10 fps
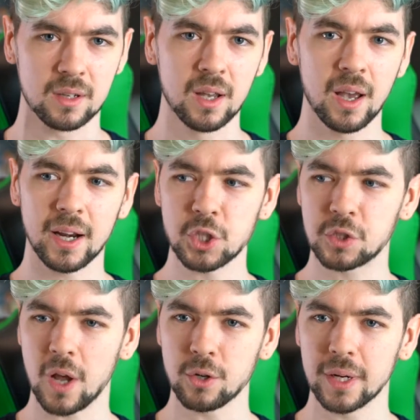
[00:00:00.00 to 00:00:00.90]
And I
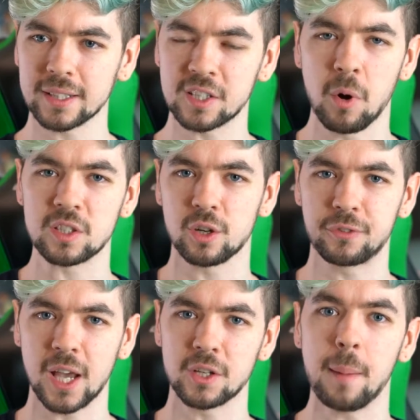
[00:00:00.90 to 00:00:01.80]
don't want to let the small
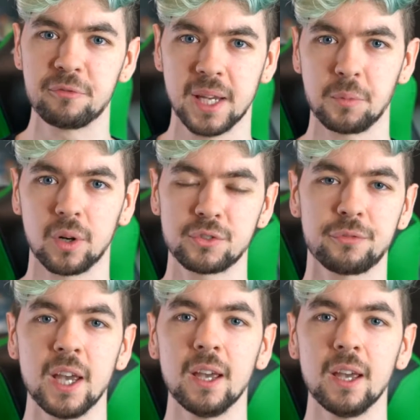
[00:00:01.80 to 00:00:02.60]
stuff get on top of me anymore. If